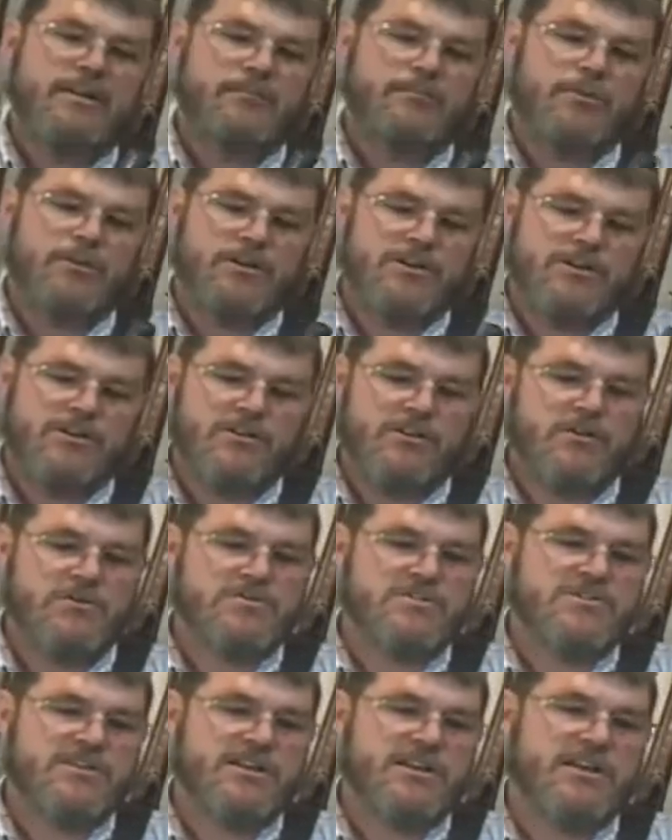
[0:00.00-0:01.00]
But you
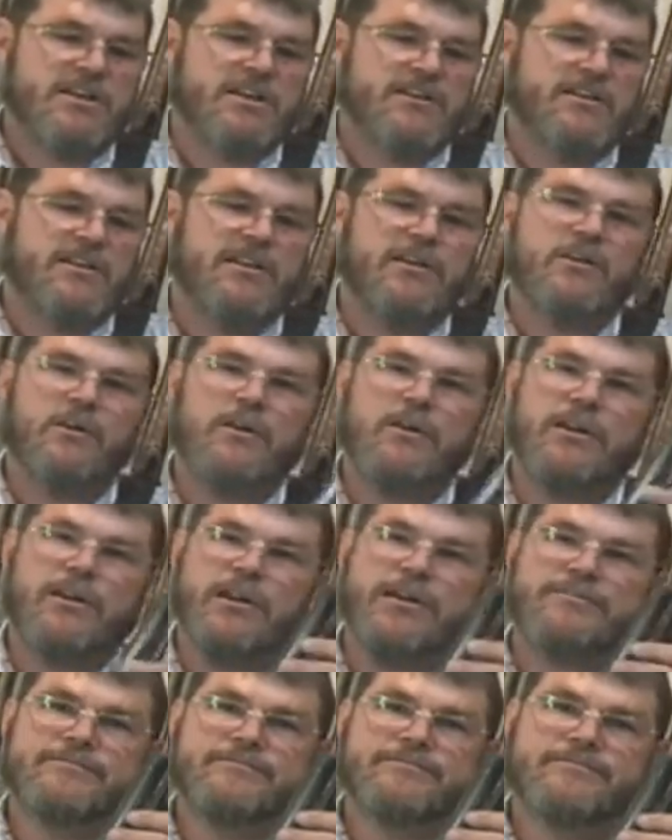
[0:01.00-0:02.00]
don't see anything on
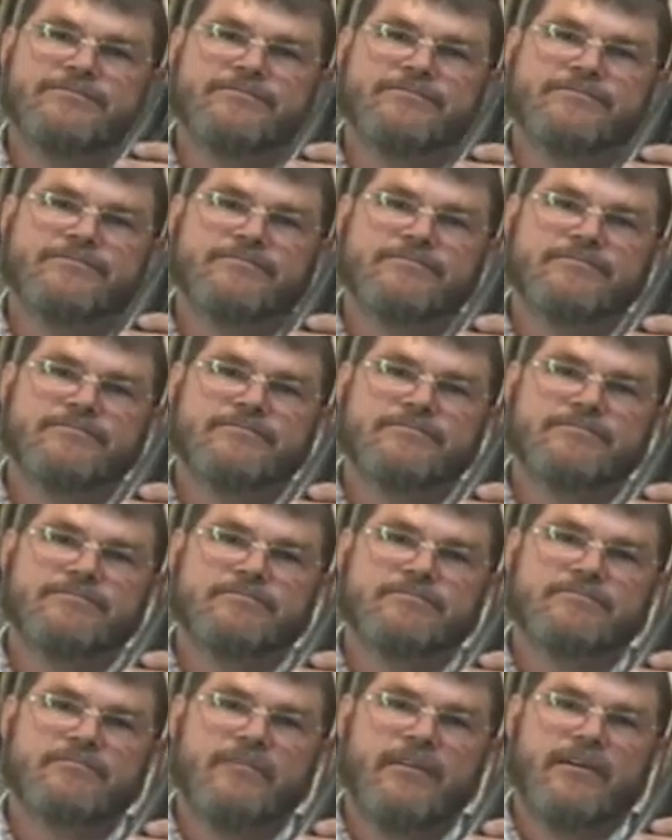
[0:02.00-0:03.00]
it
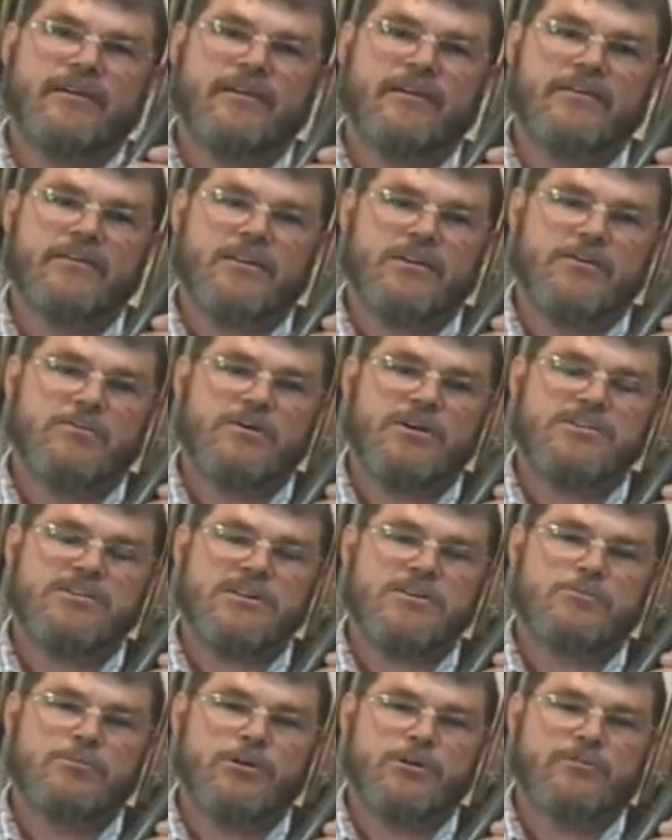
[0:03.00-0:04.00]
that the
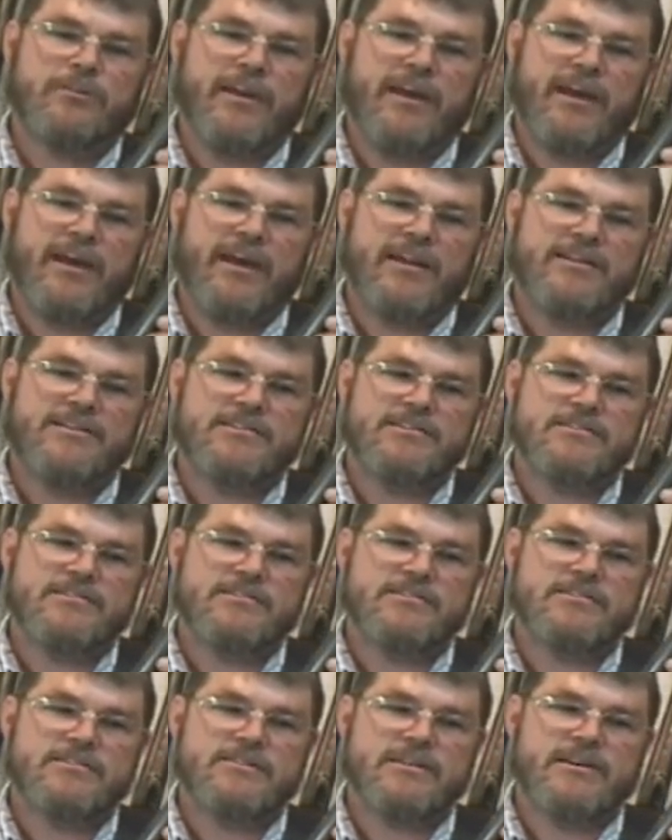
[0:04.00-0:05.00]
musket would have had
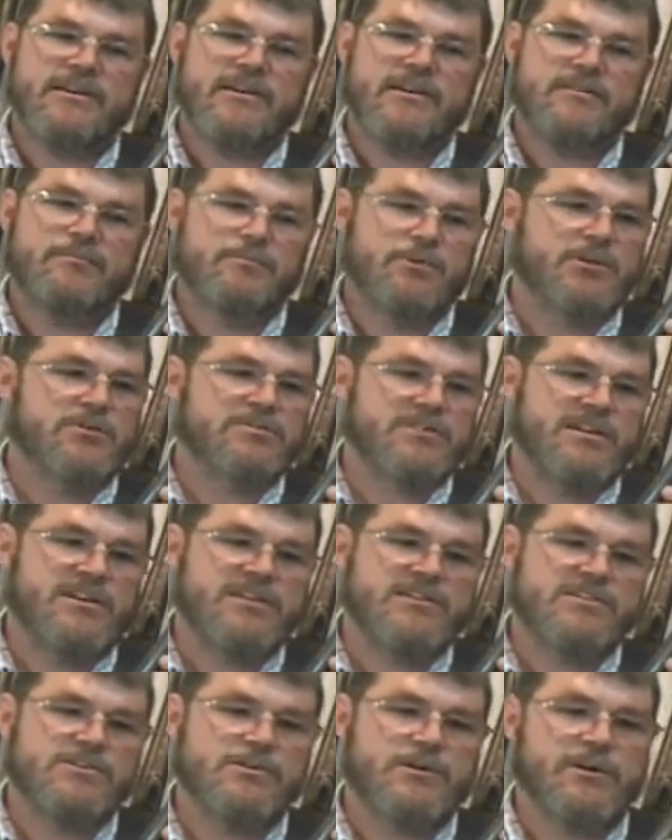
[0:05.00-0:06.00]
built
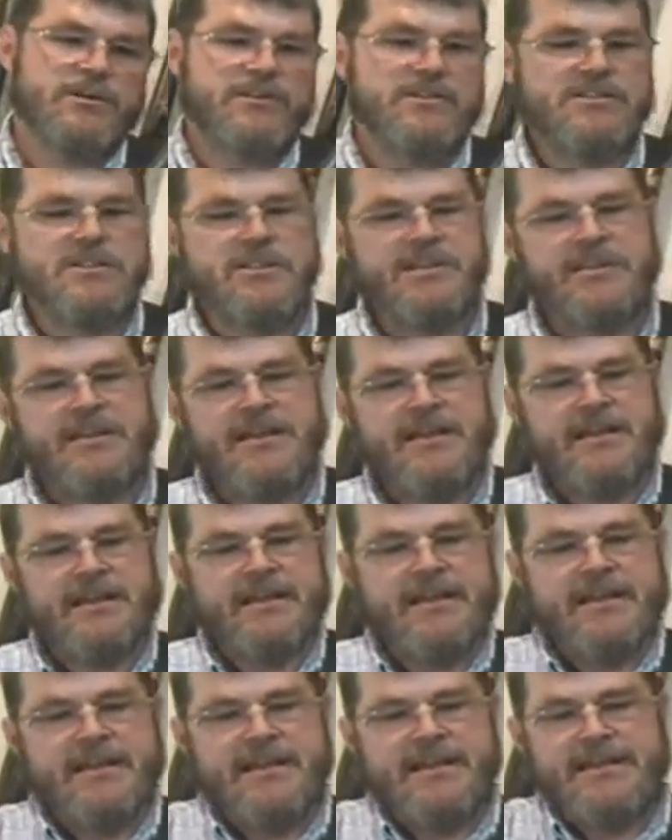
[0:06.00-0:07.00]
into it. You see,
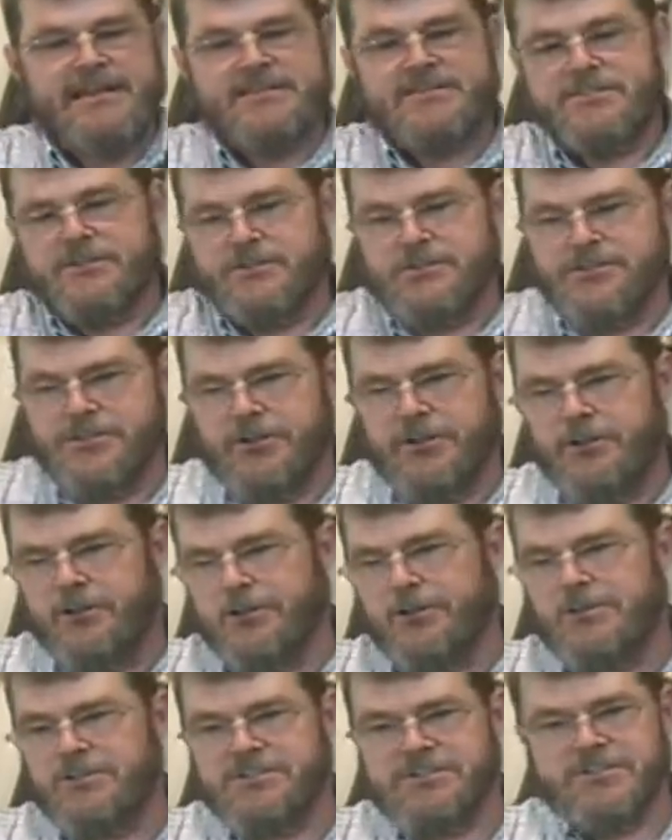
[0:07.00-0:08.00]
to a
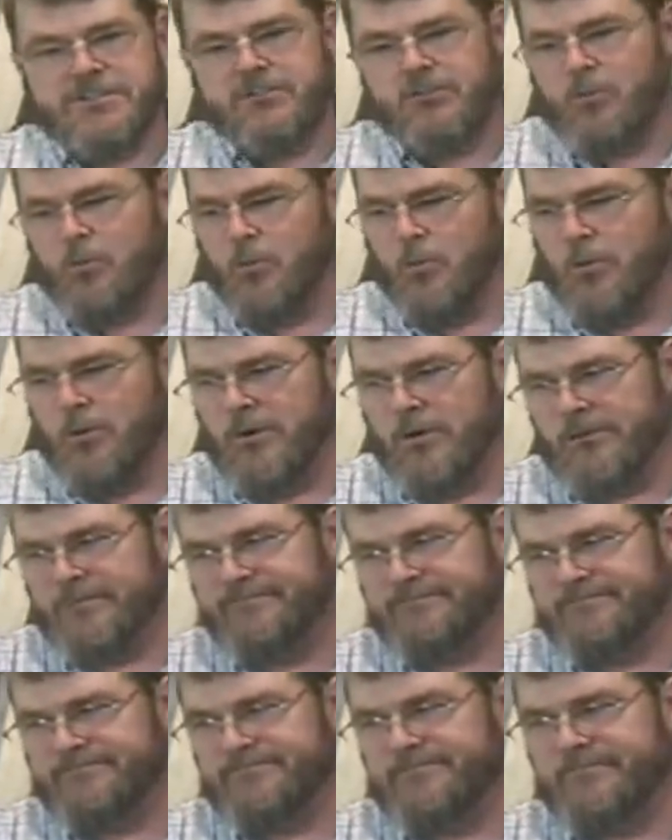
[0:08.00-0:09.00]
general in the Civil War,
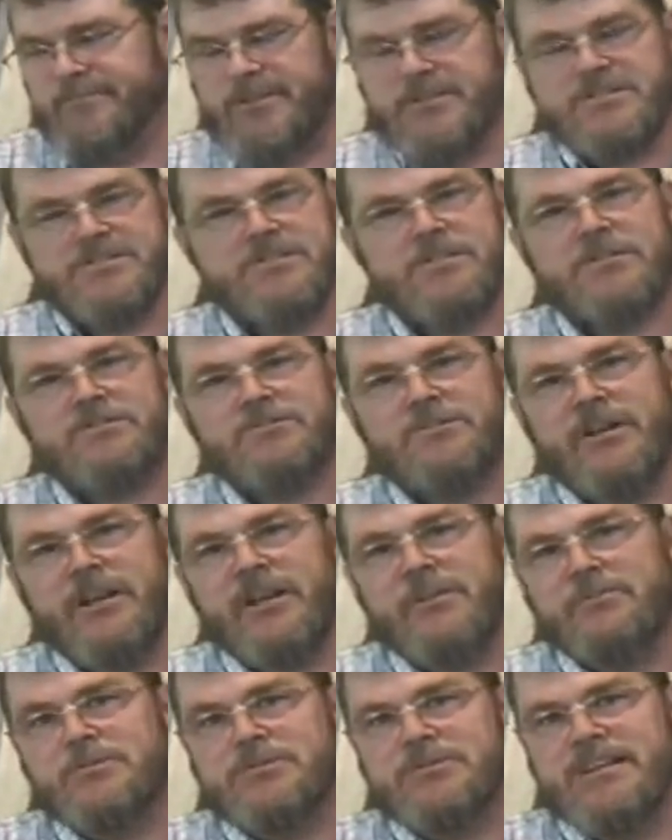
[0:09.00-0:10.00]
they're still
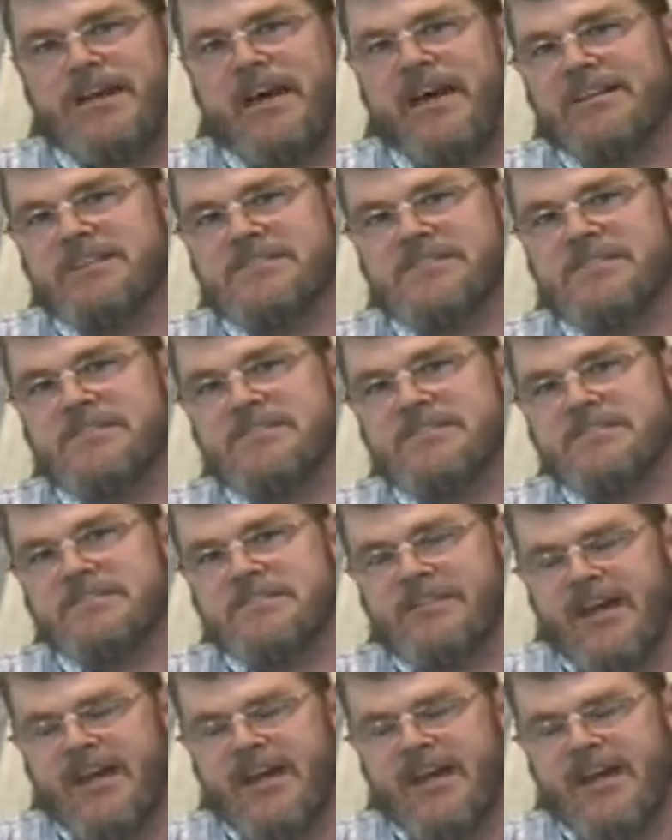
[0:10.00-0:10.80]
trained with tactics,